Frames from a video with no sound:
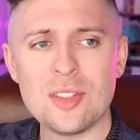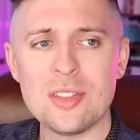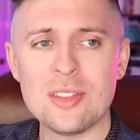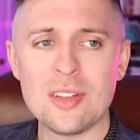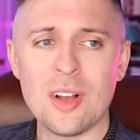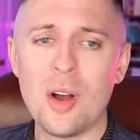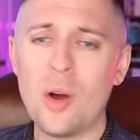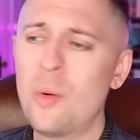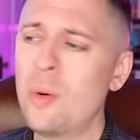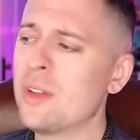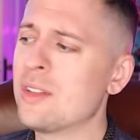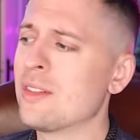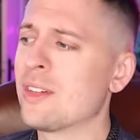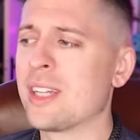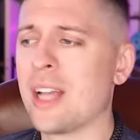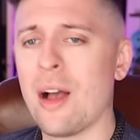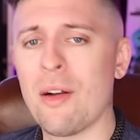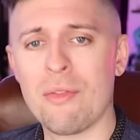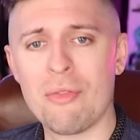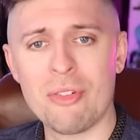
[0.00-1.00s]
just always
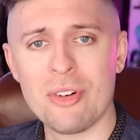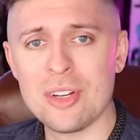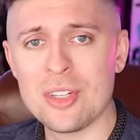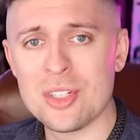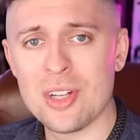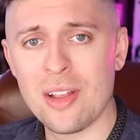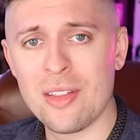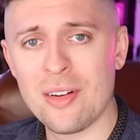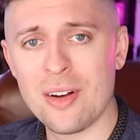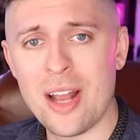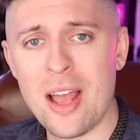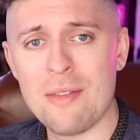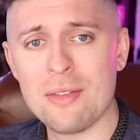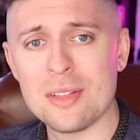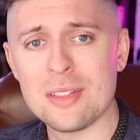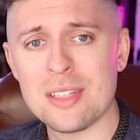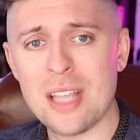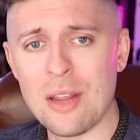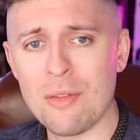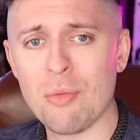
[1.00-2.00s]
look out for each other and have a
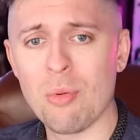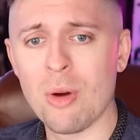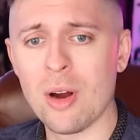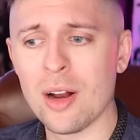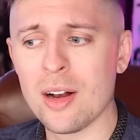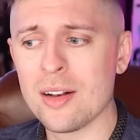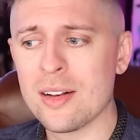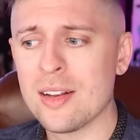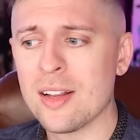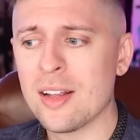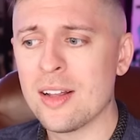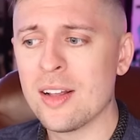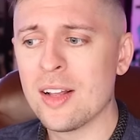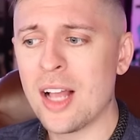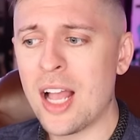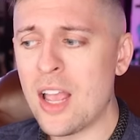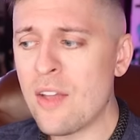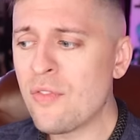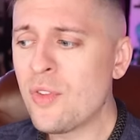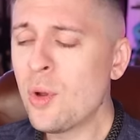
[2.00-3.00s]
safe word.
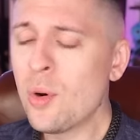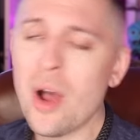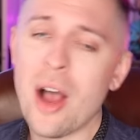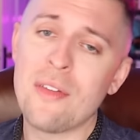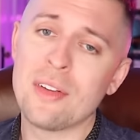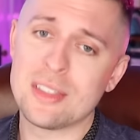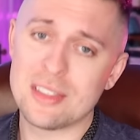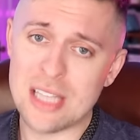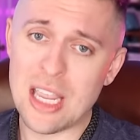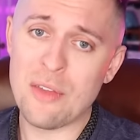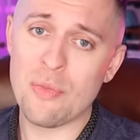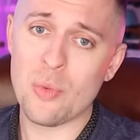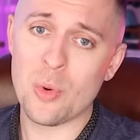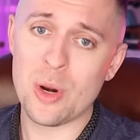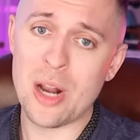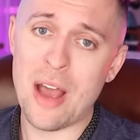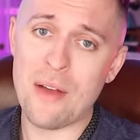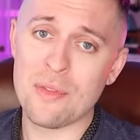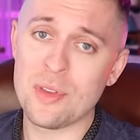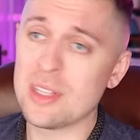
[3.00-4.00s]
If you don't have a safe
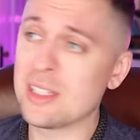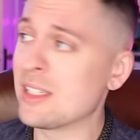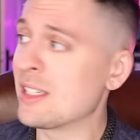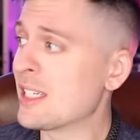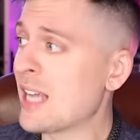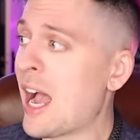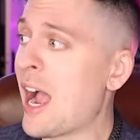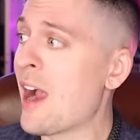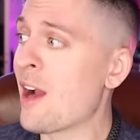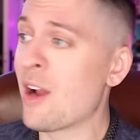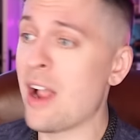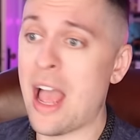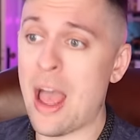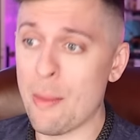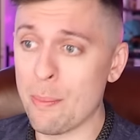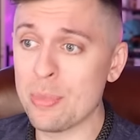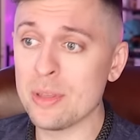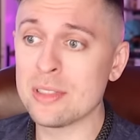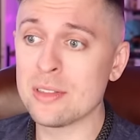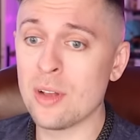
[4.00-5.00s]
word after this entire
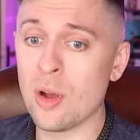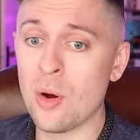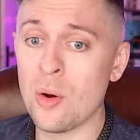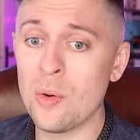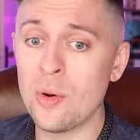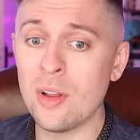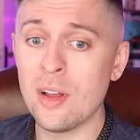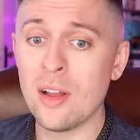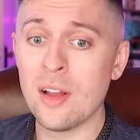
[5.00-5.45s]
episode,